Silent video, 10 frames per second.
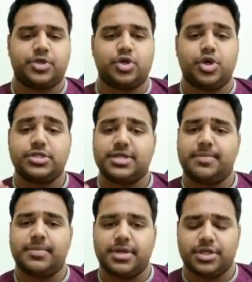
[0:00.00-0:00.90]
So your
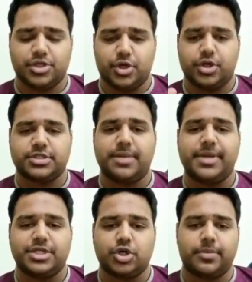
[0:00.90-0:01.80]
sum
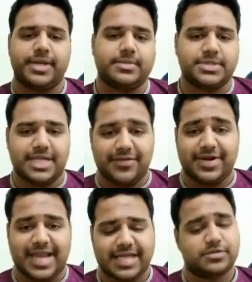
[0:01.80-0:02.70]
insured becomes
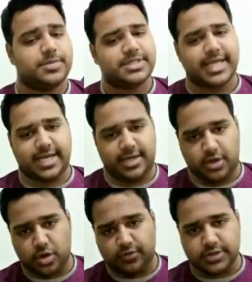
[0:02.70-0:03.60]
11 lakhs from the second
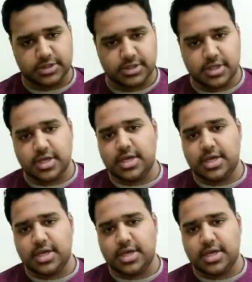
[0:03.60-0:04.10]
year onwards.